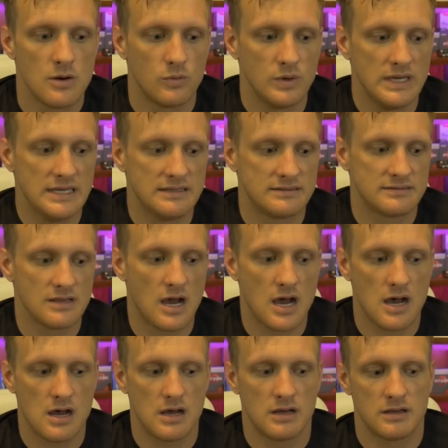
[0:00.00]
We
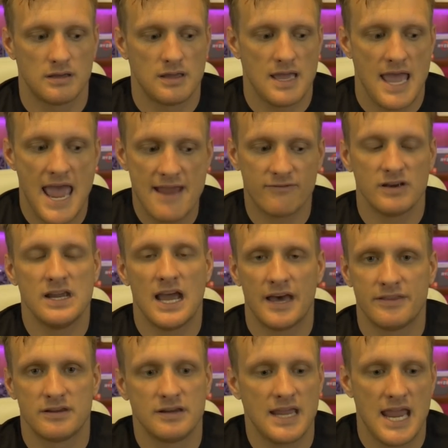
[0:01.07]
saw every
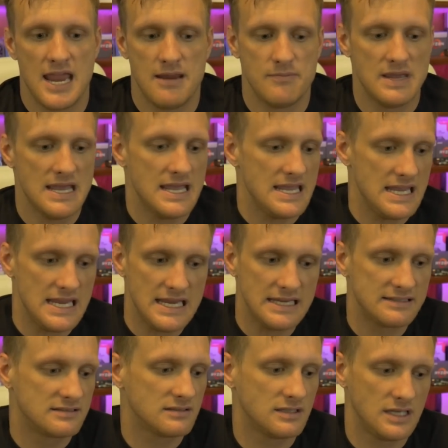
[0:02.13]
other game
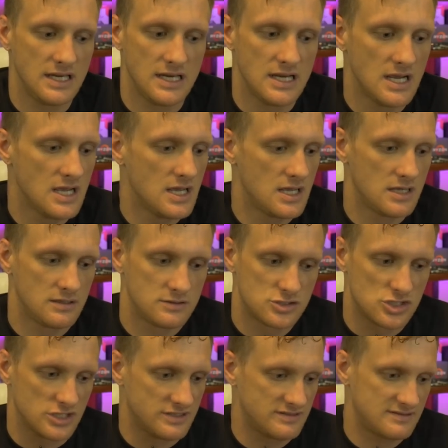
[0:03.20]
easily
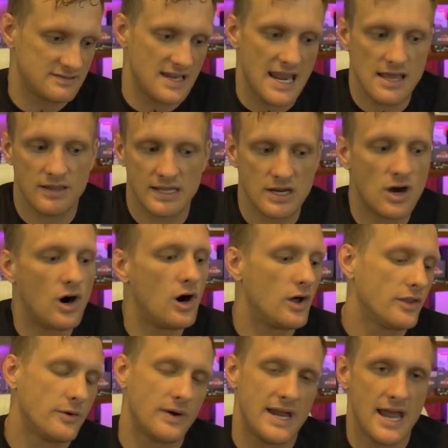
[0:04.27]
just scaling
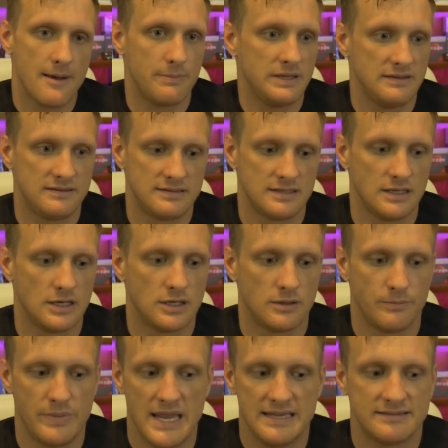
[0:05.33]
all the way up until
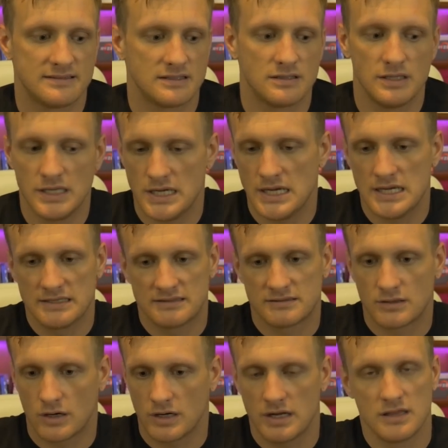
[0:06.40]
basically it
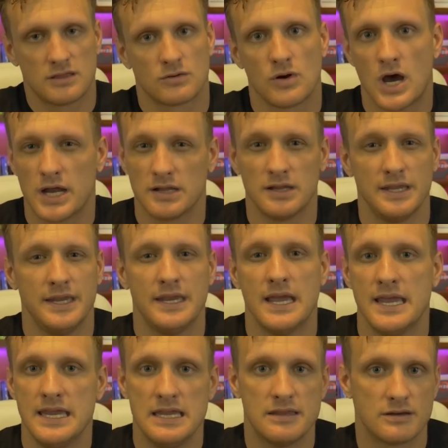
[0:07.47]
started throttling
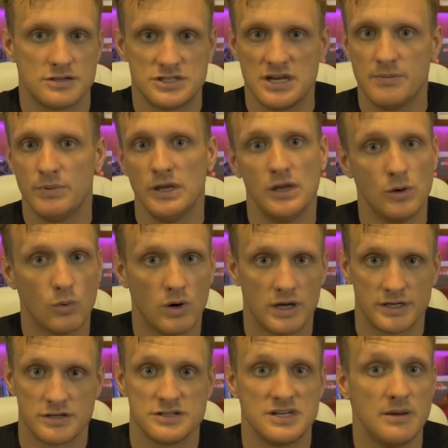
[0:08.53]
either G P U
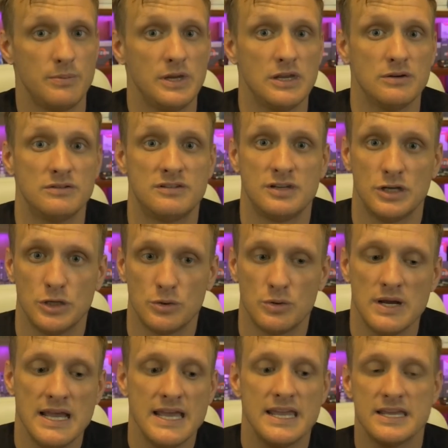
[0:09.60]
one or G P U
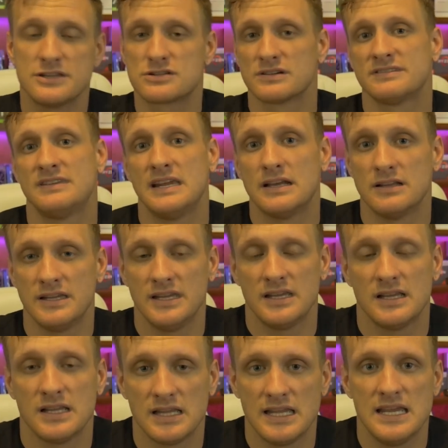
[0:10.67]
two. Interestingly
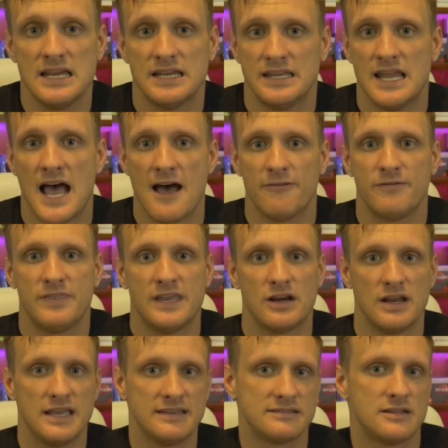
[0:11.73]
enough, there
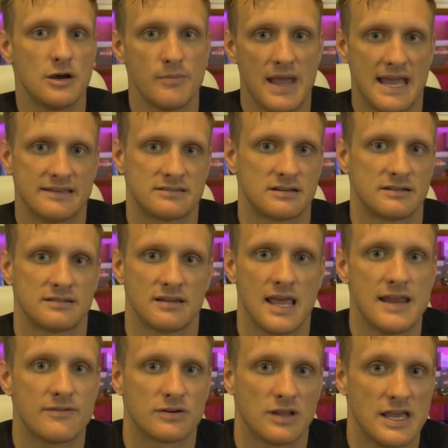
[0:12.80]
is no
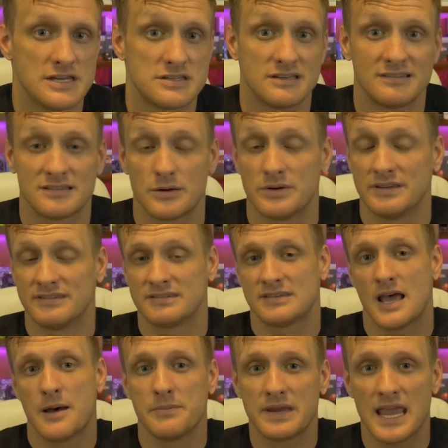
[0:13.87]
master-slave relation, so in
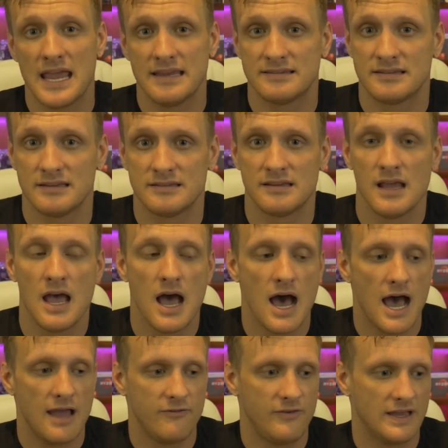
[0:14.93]
some cases,
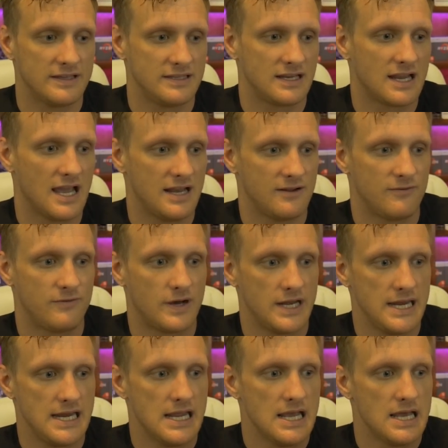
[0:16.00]
I found it kind of
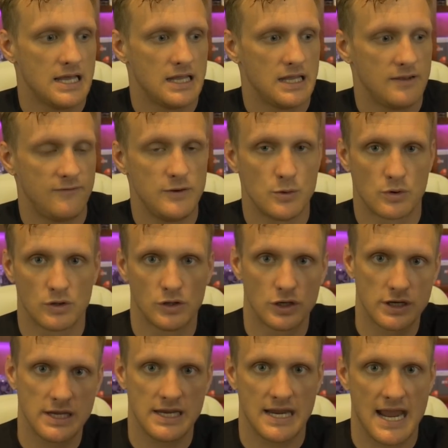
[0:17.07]
funny. If you were
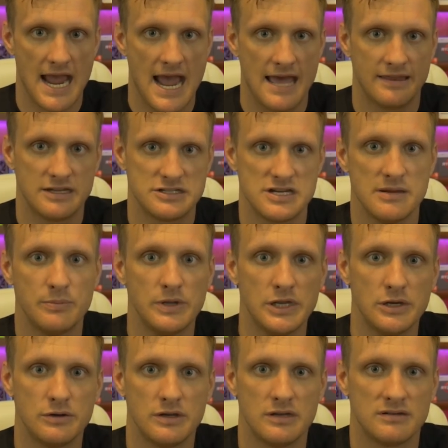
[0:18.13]
looking at the G P
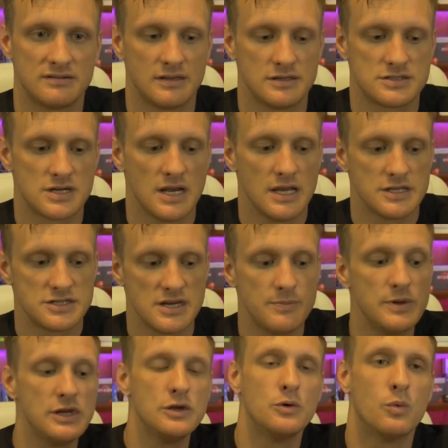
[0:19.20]
U usage, G
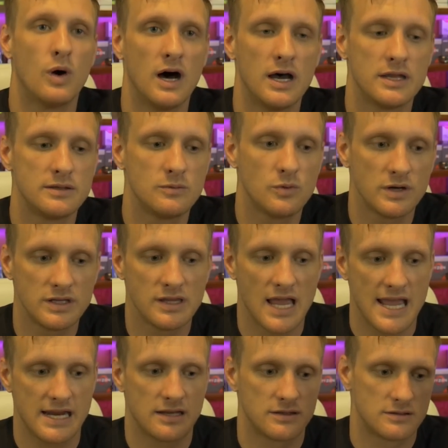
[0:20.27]
P U one would
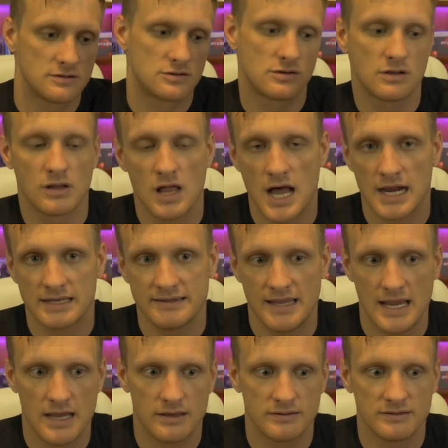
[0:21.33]
like clock
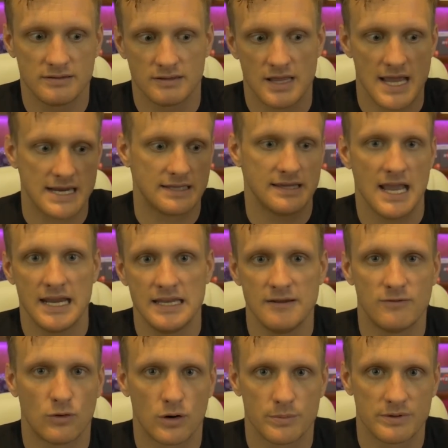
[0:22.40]
down to like
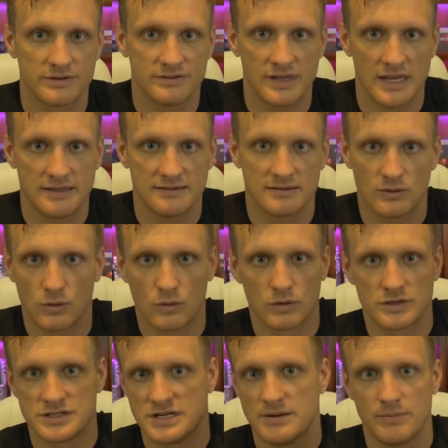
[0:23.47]
ninety-four percent,
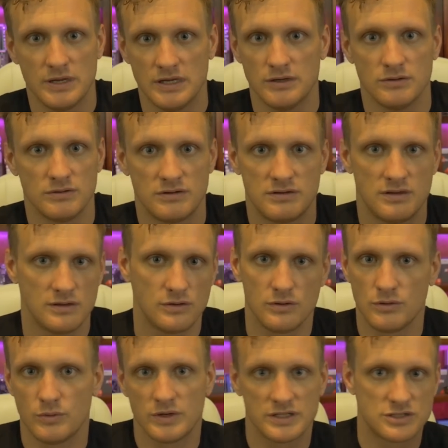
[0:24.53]
or G P U
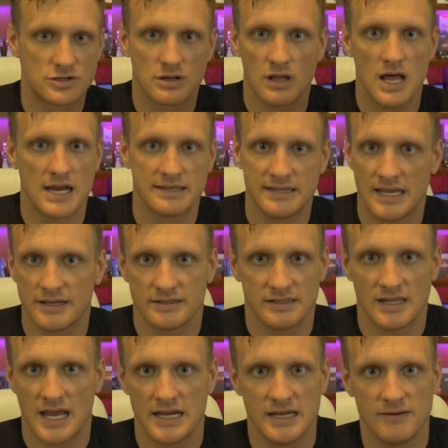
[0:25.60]
two would clock down to
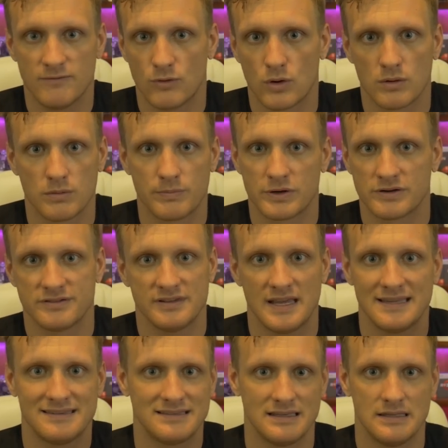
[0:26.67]
ninety-four
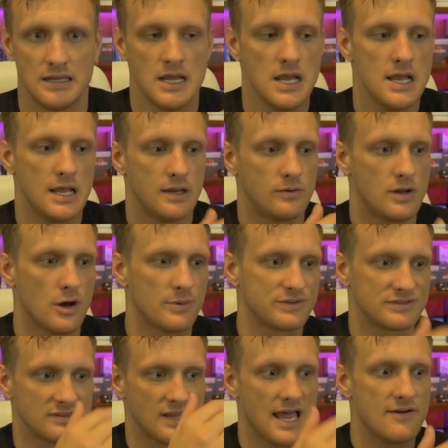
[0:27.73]
percent, and it would
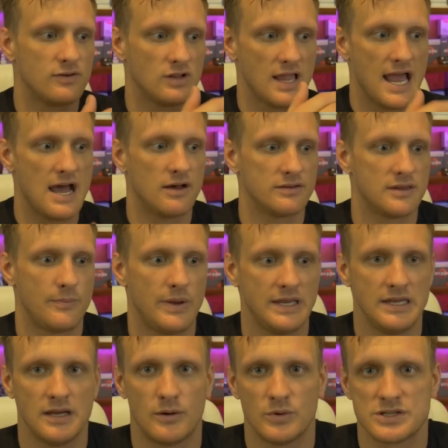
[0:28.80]
almost level out
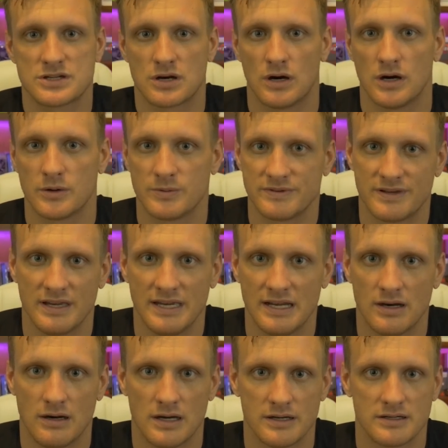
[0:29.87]
depending on which card was getting
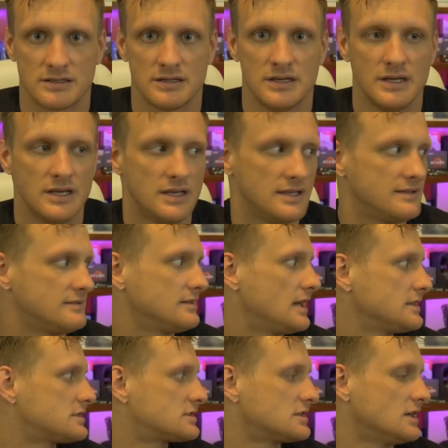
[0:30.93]
hotter and
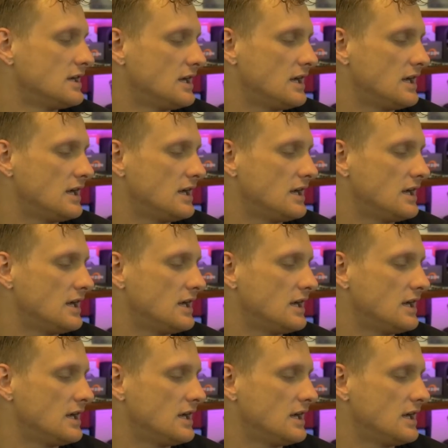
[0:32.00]
such.